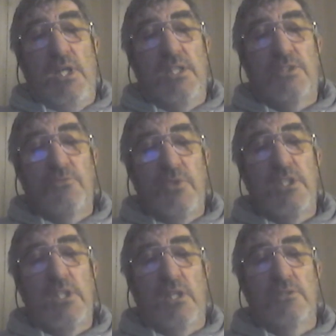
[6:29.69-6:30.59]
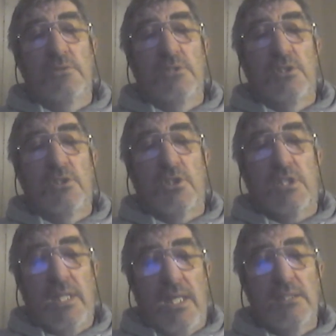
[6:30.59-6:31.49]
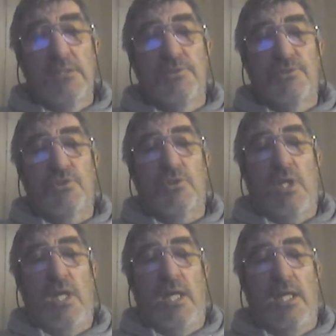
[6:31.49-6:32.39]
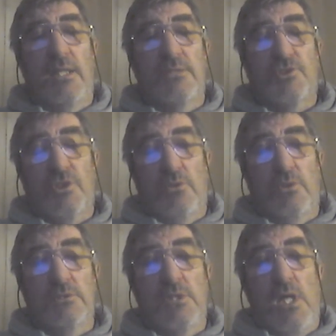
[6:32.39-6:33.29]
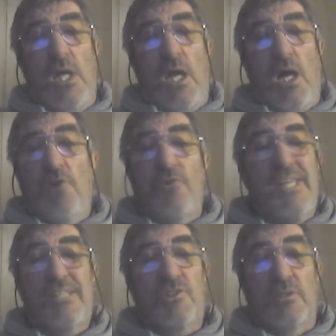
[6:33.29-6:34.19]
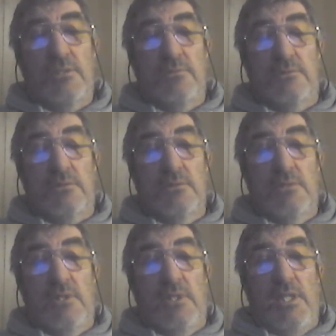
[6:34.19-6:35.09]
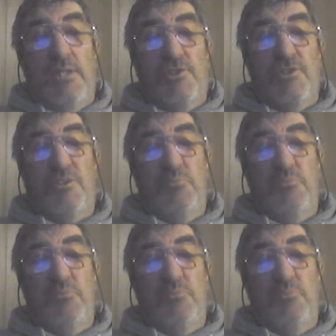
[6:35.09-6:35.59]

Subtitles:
Its video, colors and so on are excellent. It's just a